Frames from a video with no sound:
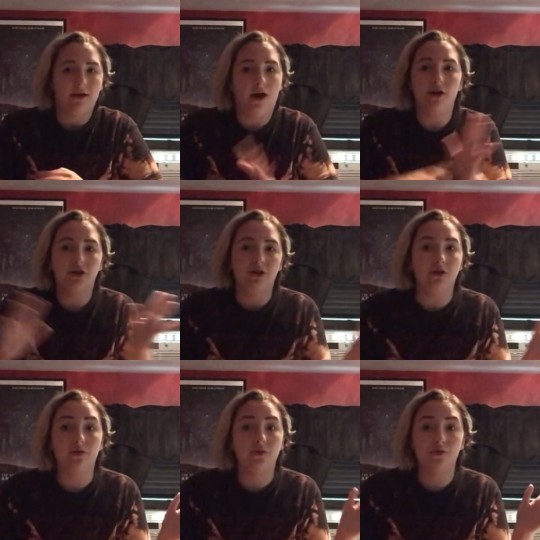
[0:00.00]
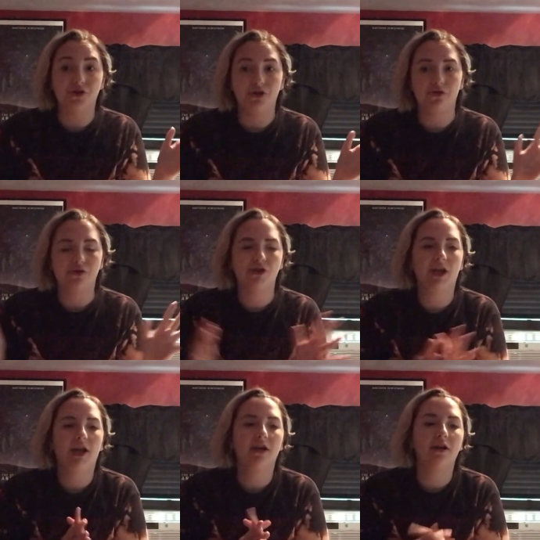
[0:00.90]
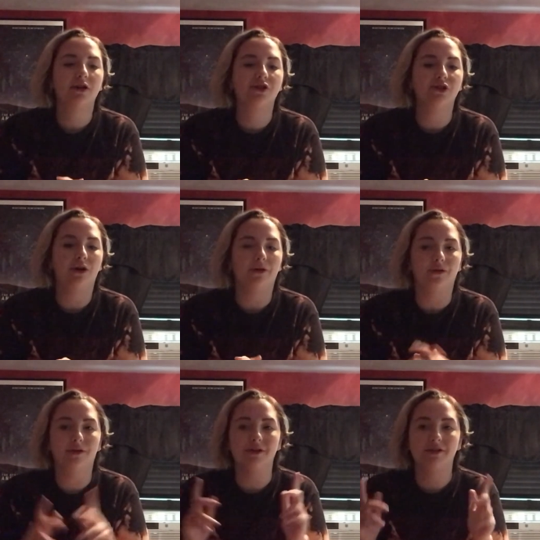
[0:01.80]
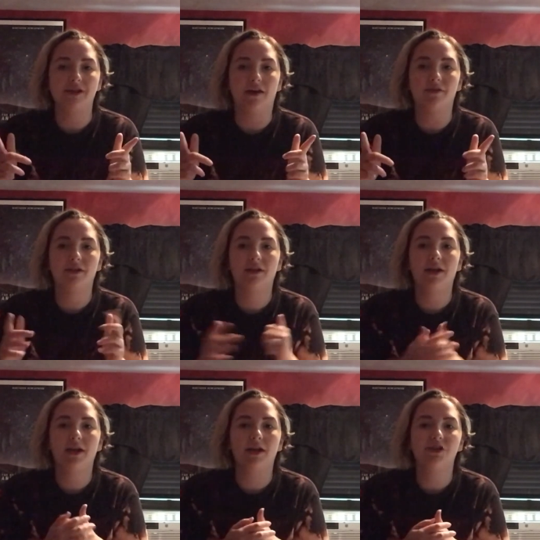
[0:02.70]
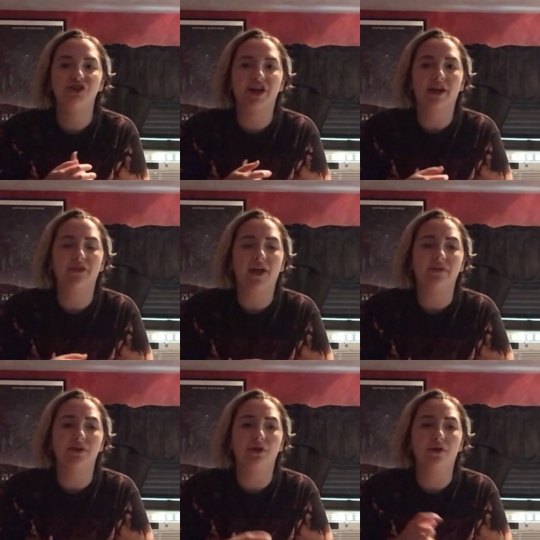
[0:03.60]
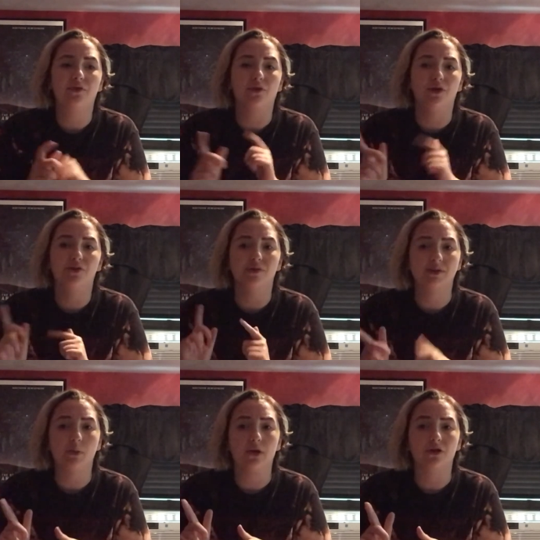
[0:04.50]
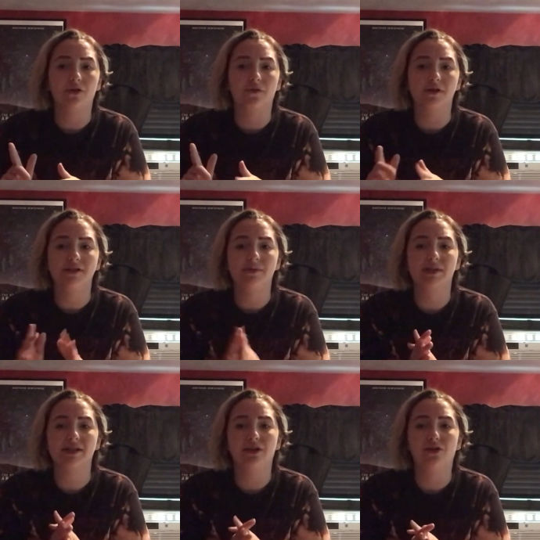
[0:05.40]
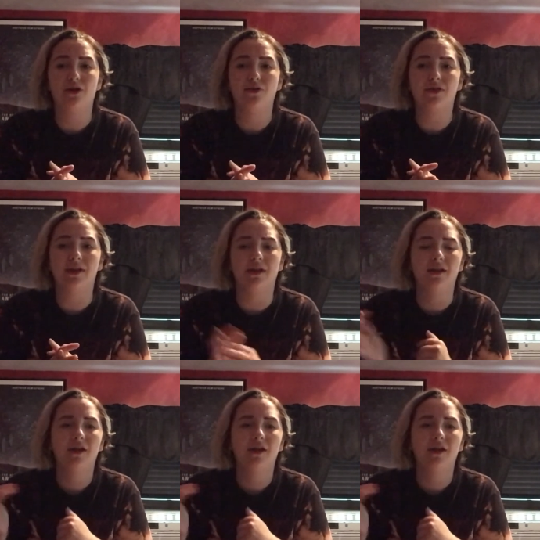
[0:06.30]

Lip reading: a huge thing, so definitely check out that video if you're going to a smaller university, because I know that